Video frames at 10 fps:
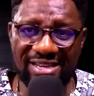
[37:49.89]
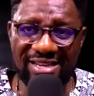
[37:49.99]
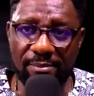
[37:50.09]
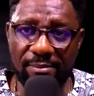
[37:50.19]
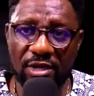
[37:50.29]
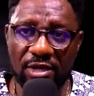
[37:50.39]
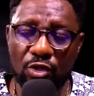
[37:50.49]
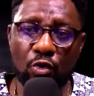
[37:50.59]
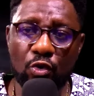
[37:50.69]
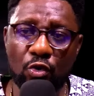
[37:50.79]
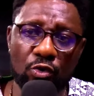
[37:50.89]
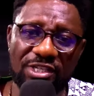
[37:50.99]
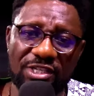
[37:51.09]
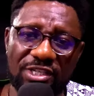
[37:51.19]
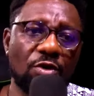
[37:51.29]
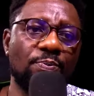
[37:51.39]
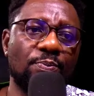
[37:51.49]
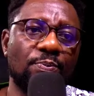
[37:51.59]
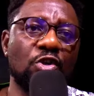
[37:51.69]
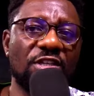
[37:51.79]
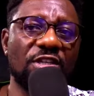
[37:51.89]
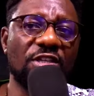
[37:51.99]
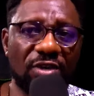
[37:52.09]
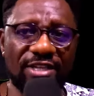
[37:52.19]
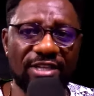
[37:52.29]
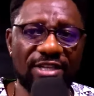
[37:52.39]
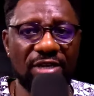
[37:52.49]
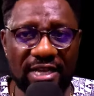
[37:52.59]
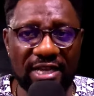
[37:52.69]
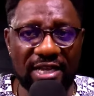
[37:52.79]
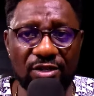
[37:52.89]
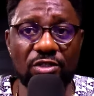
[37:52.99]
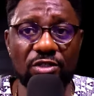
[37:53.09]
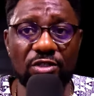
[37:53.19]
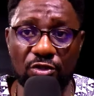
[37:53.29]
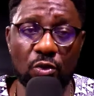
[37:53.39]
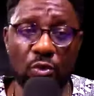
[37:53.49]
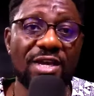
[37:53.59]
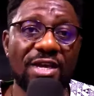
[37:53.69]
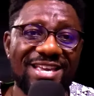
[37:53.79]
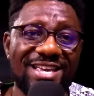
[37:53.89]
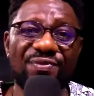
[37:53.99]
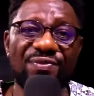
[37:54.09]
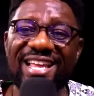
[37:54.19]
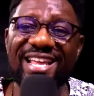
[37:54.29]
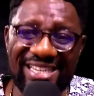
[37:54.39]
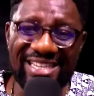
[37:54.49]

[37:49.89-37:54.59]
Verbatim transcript: You set up yourself online so that they can notice you if they need it.